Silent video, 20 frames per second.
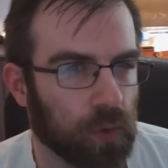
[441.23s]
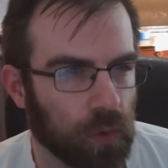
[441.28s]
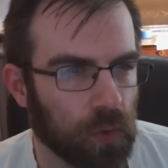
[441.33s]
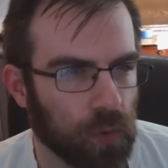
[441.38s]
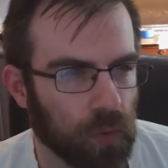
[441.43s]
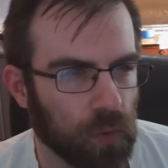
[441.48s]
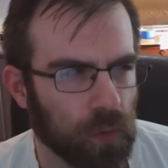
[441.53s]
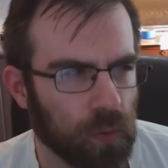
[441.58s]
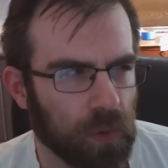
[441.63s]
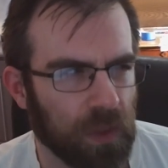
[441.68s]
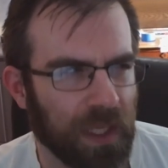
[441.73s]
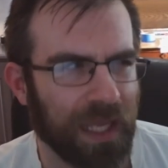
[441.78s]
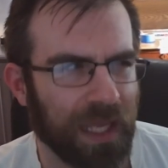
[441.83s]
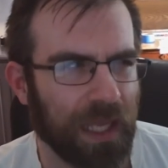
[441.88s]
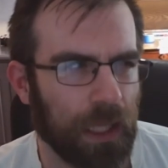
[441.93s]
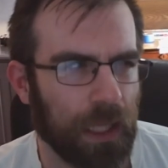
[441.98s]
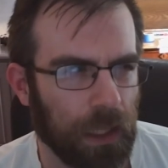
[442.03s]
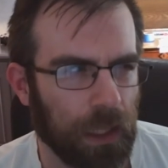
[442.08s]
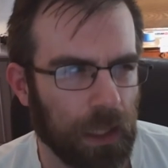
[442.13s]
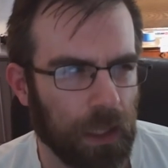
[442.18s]
do,
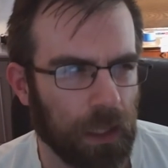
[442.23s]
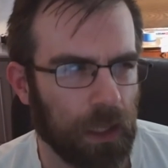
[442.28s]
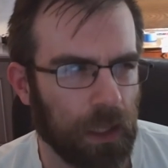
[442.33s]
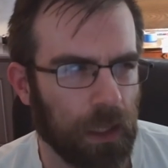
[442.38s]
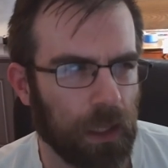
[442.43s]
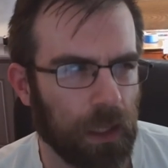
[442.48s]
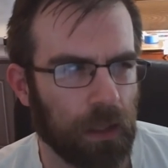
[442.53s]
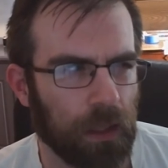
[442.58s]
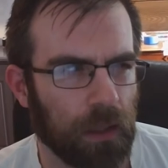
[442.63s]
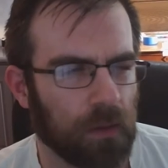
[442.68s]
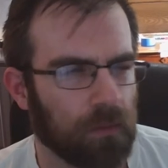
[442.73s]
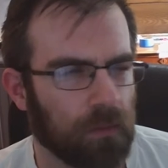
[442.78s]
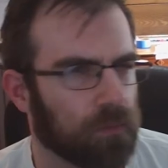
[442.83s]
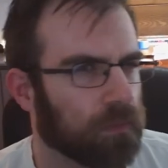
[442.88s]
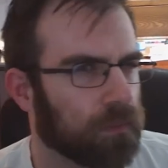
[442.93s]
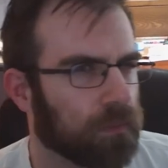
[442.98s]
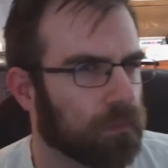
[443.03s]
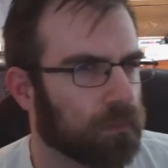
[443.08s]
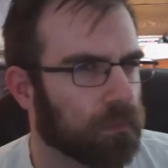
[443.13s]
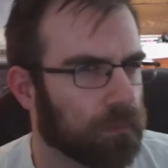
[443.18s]
and
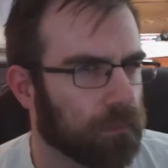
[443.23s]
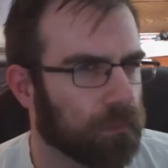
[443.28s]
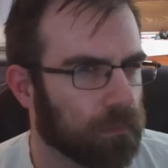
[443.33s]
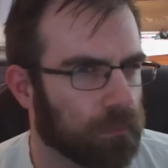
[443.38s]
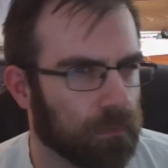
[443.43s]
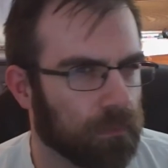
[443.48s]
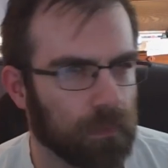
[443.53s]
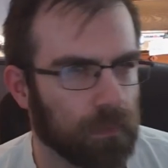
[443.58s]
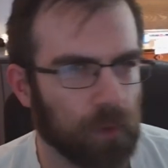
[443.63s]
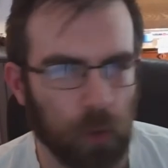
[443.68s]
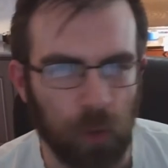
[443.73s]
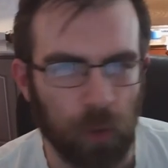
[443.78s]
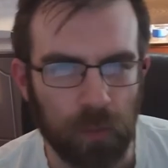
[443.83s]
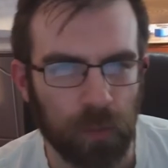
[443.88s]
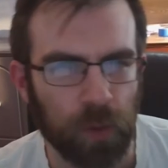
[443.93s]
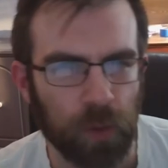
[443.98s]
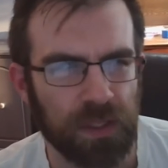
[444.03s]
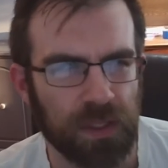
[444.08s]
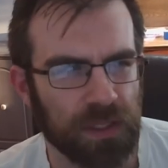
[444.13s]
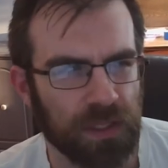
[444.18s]
from
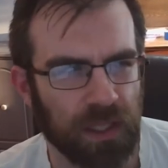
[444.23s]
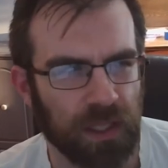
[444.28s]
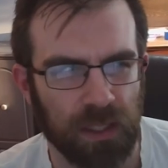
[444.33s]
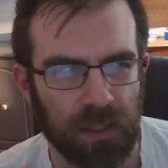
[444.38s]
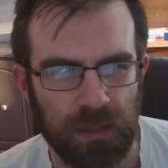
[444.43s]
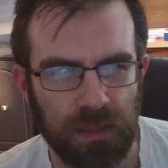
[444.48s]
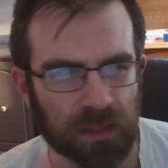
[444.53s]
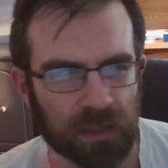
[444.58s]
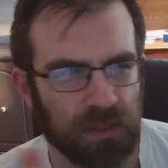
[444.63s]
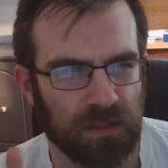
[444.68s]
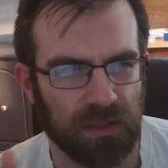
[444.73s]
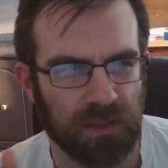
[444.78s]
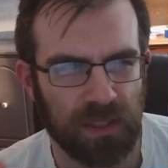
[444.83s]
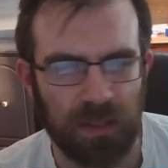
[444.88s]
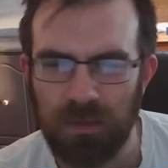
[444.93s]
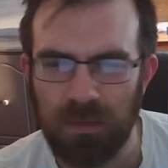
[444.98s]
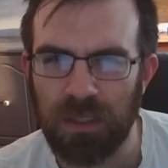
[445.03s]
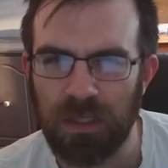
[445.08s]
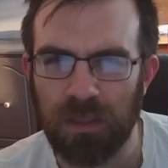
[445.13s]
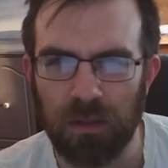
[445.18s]
numerous things, it
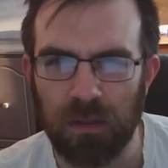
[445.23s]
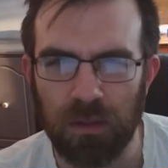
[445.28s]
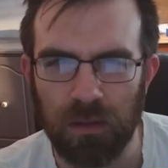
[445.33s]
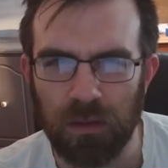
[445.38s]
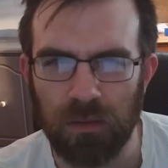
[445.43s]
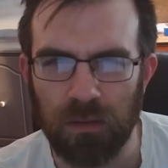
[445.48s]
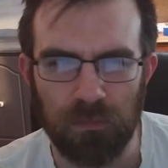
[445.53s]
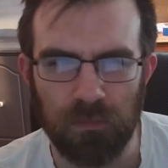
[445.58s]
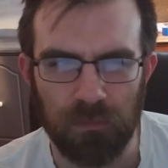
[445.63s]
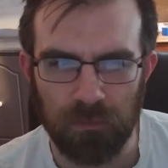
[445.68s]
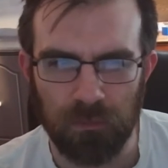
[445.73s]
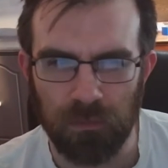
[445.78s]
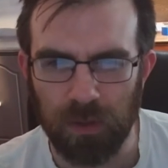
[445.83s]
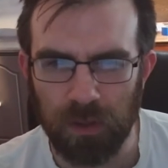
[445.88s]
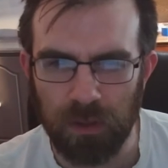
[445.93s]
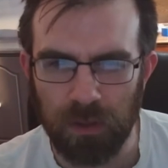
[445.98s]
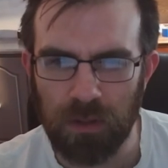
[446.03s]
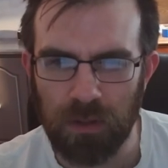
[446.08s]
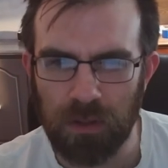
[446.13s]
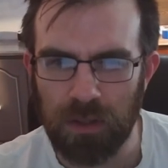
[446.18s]
seems to
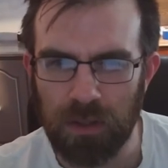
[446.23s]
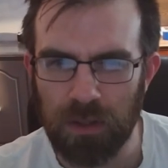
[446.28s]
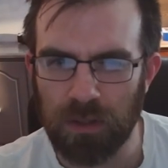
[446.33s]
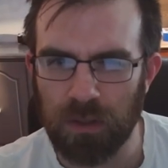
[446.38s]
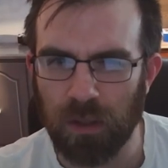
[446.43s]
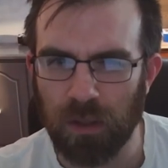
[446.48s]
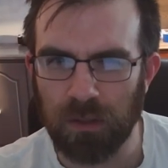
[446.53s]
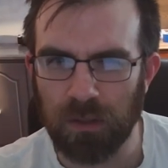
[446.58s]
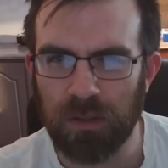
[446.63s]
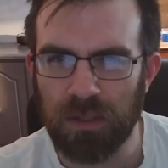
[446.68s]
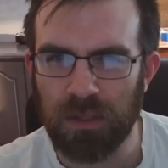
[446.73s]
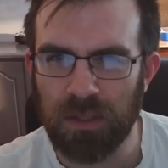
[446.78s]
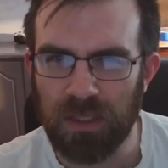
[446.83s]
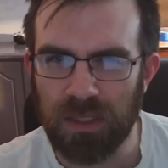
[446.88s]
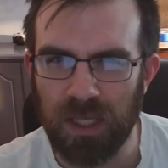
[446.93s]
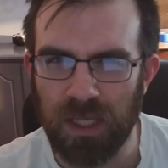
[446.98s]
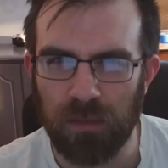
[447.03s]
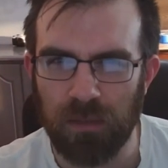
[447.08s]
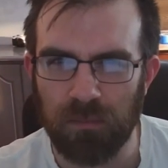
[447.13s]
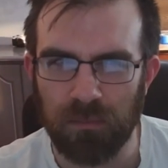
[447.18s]
converge all to the
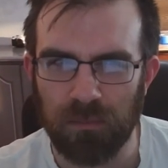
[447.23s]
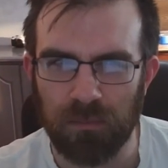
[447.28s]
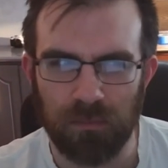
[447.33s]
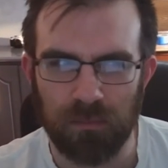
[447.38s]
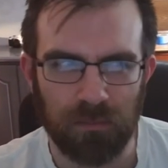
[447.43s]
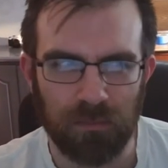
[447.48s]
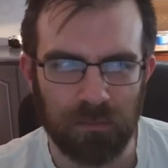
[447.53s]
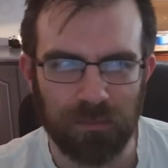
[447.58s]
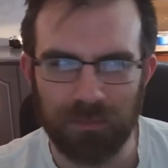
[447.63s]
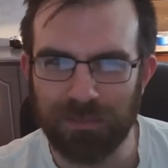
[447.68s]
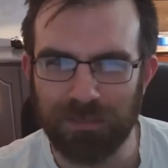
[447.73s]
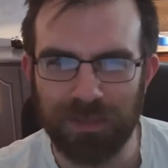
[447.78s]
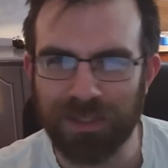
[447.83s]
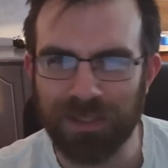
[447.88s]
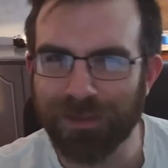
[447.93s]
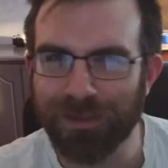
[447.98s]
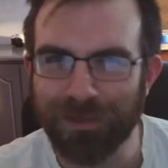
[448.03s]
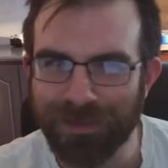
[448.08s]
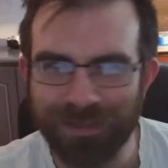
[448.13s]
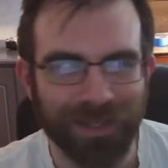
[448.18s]
same
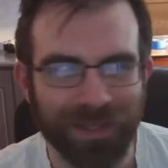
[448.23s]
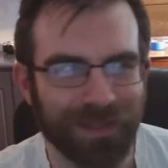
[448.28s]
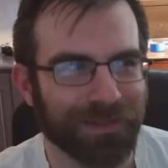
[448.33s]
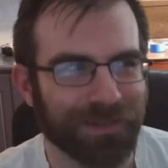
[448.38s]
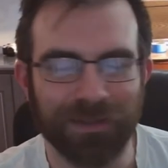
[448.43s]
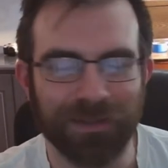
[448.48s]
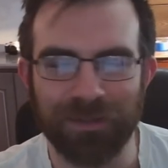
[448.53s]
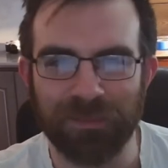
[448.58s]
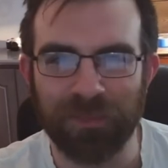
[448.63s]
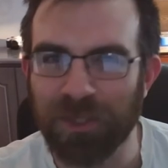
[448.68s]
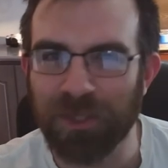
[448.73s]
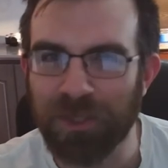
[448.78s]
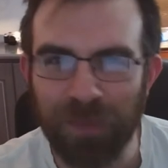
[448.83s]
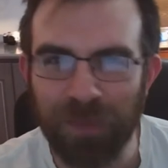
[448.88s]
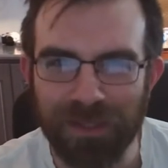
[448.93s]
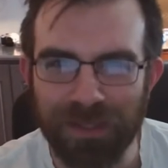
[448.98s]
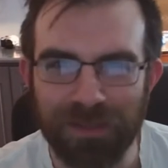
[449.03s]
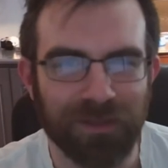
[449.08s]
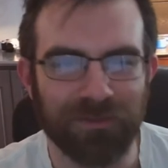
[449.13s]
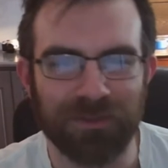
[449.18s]
skill sets and
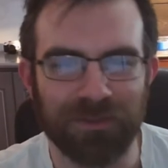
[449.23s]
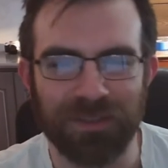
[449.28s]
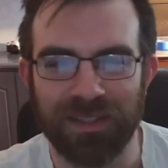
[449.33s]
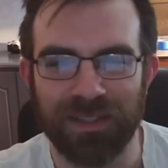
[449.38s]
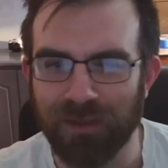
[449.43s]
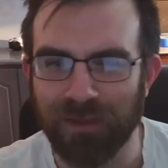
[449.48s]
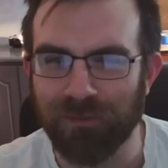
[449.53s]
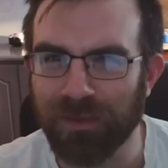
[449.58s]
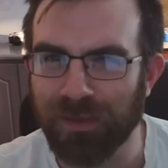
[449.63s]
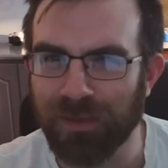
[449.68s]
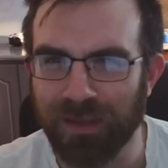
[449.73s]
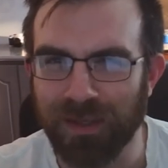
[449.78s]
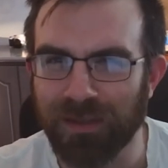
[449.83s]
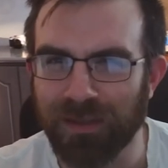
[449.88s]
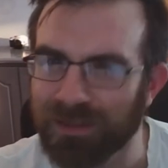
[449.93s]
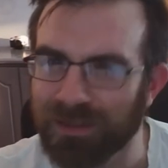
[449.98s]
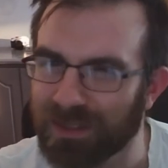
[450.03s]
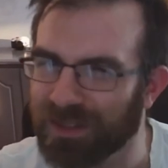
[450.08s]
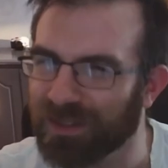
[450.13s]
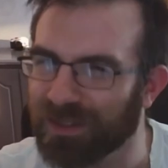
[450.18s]
perspectives and everything
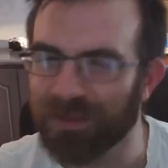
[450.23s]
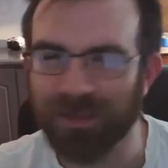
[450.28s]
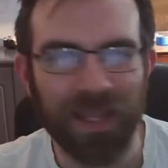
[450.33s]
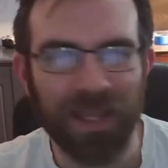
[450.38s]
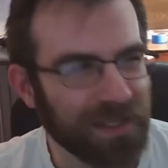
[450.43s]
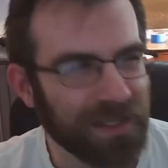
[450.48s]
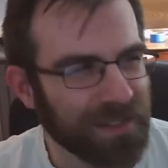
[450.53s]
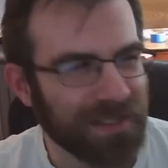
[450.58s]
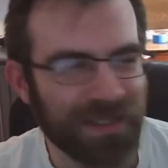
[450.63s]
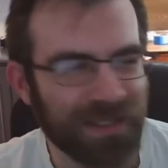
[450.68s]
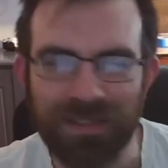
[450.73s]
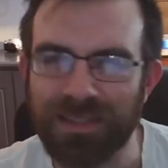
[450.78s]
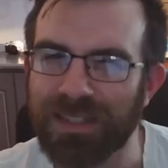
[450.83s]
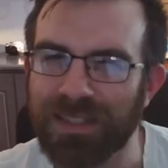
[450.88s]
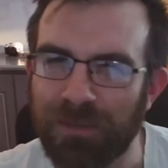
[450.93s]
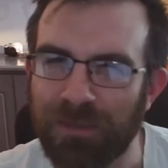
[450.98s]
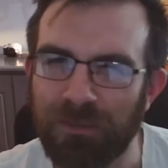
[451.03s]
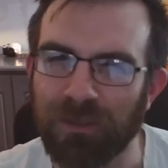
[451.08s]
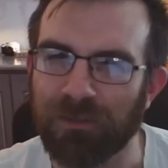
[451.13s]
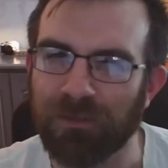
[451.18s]
else. That doesn't
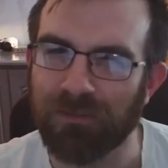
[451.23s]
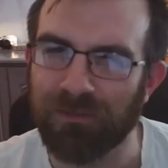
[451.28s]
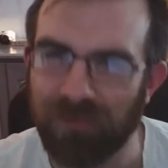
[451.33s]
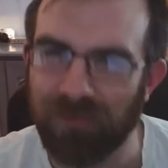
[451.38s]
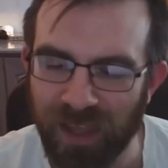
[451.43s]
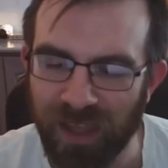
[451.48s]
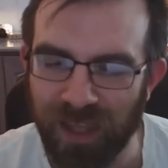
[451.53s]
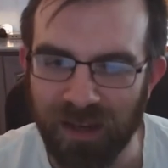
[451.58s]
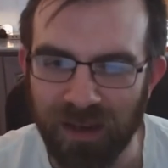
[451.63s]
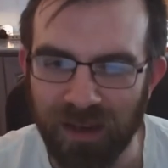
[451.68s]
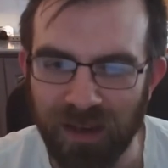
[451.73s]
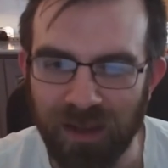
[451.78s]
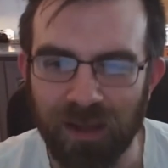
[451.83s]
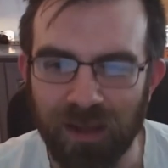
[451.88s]
seem to fit.